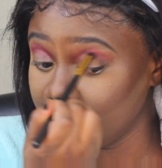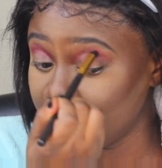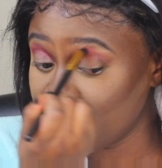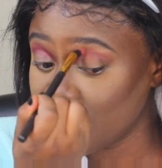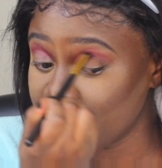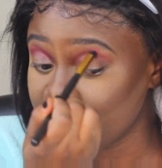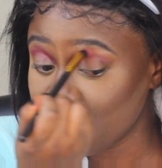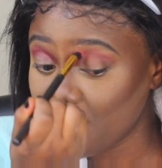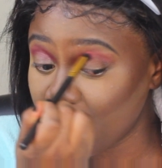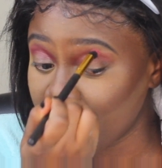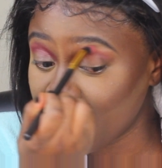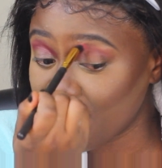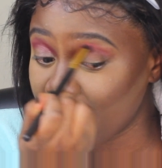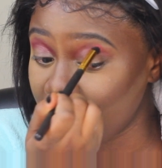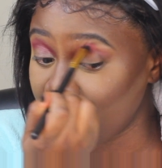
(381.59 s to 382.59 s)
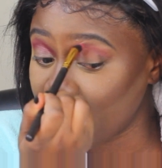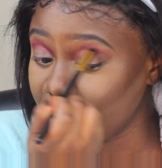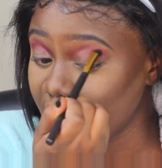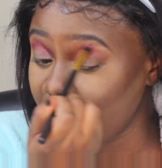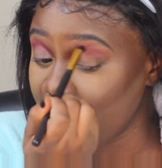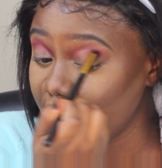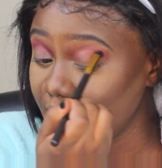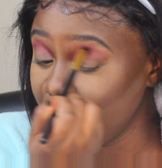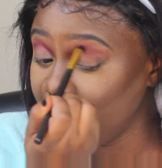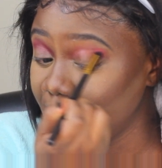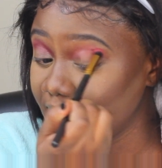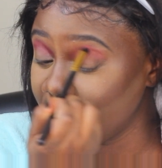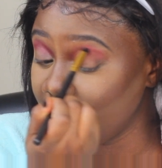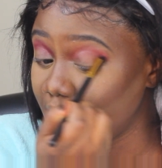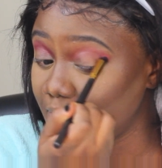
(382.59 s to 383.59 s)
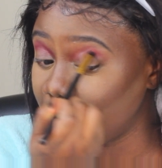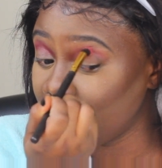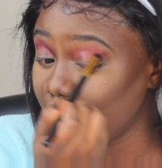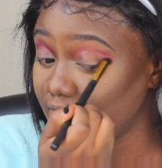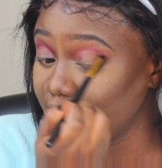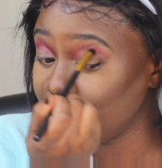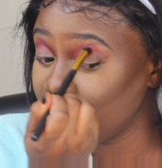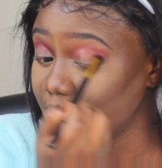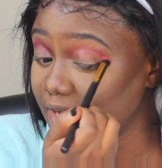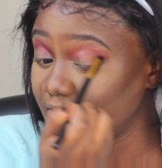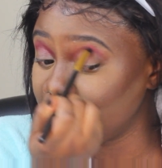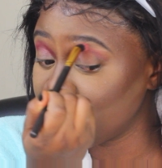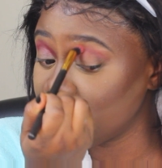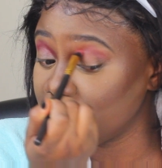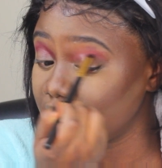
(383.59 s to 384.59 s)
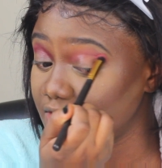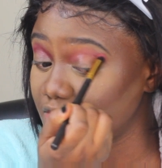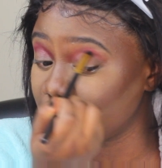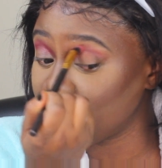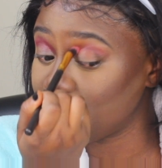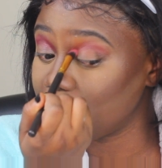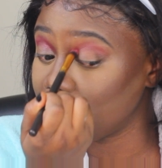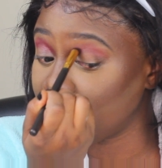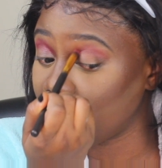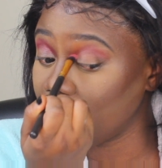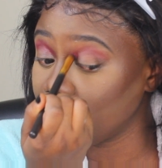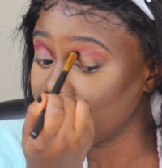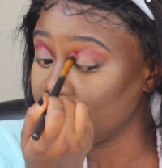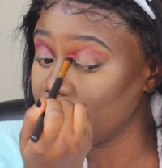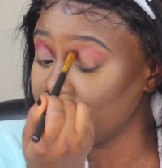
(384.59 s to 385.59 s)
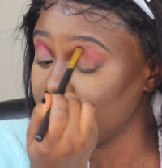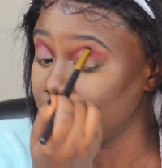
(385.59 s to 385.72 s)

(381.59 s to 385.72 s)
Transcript: So let's support our girl, okay? I'll put all information in the description box.